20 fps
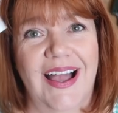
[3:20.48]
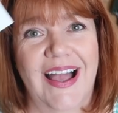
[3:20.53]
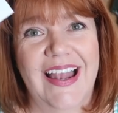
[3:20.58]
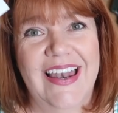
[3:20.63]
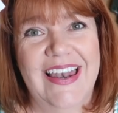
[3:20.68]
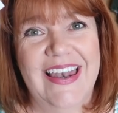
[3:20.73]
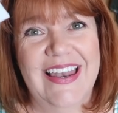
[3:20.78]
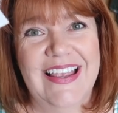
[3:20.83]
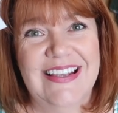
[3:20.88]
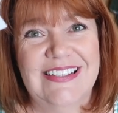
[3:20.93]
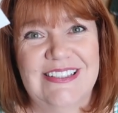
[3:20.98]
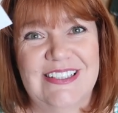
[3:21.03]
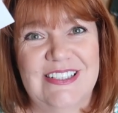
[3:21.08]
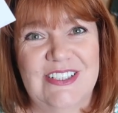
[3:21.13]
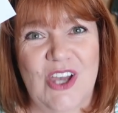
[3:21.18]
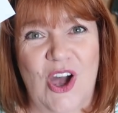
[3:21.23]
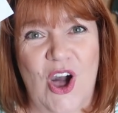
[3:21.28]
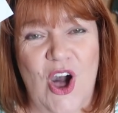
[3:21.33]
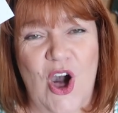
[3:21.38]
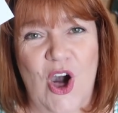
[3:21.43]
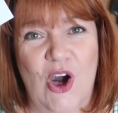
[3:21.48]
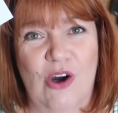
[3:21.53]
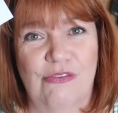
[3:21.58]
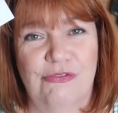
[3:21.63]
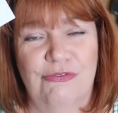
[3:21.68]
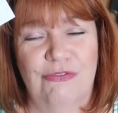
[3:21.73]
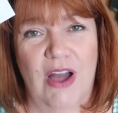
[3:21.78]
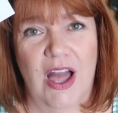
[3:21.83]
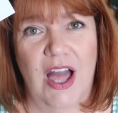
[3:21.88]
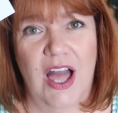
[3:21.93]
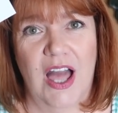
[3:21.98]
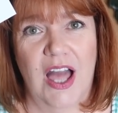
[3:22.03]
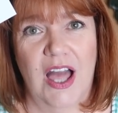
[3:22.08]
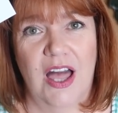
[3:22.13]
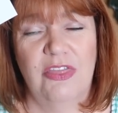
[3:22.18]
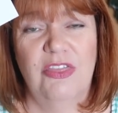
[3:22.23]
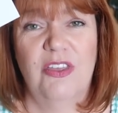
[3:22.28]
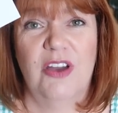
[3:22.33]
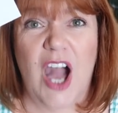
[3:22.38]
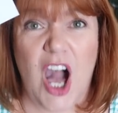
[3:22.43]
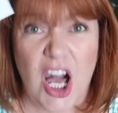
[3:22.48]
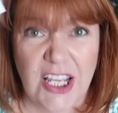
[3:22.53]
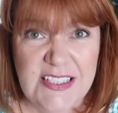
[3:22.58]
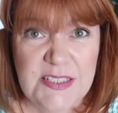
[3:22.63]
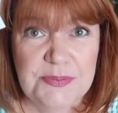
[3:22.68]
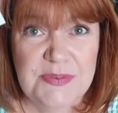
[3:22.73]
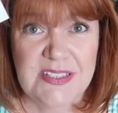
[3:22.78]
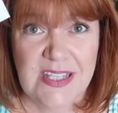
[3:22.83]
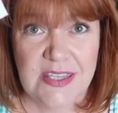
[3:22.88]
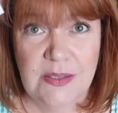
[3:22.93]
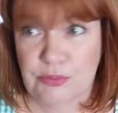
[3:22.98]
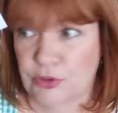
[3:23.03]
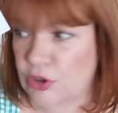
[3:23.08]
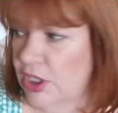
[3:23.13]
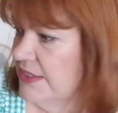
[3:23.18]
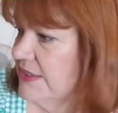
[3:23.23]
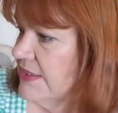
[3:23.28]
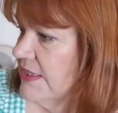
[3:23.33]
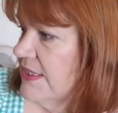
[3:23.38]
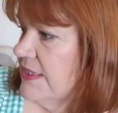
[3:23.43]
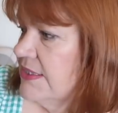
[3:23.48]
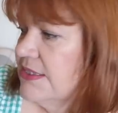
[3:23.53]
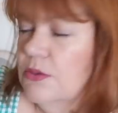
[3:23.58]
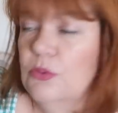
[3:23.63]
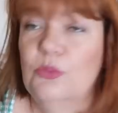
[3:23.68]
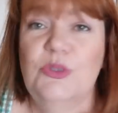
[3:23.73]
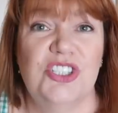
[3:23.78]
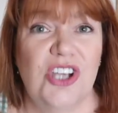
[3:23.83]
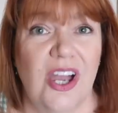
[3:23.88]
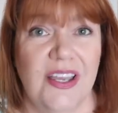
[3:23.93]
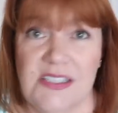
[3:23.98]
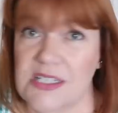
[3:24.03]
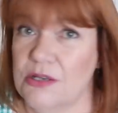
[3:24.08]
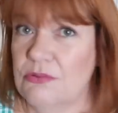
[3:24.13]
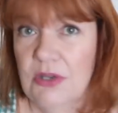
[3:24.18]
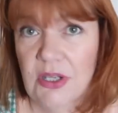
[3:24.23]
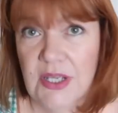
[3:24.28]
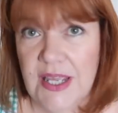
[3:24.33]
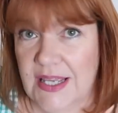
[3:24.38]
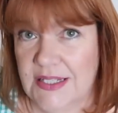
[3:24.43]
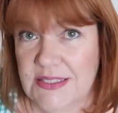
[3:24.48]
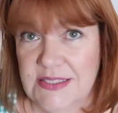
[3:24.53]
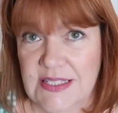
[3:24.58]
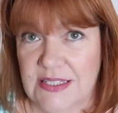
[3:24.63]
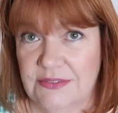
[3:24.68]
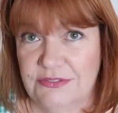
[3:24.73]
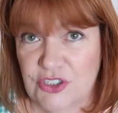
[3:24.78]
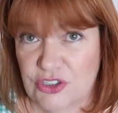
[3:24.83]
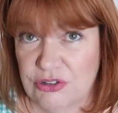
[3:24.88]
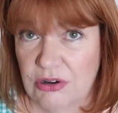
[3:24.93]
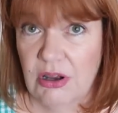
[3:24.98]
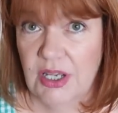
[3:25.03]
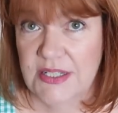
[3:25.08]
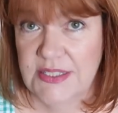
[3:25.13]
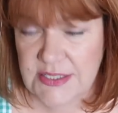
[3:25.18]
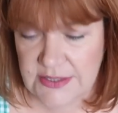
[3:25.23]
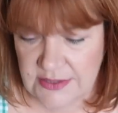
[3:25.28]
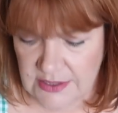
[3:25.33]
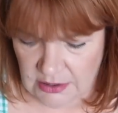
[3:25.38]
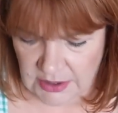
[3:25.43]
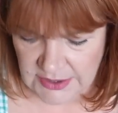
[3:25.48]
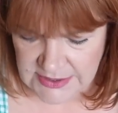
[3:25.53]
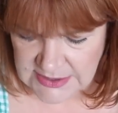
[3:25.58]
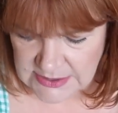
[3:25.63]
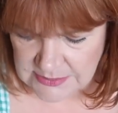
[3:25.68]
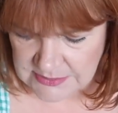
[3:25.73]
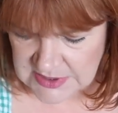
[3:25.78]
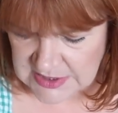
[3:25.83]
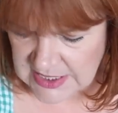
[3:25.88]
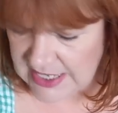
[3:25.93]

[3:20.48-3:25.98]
list of the items and the prices, which I don't look at until I've tried the items,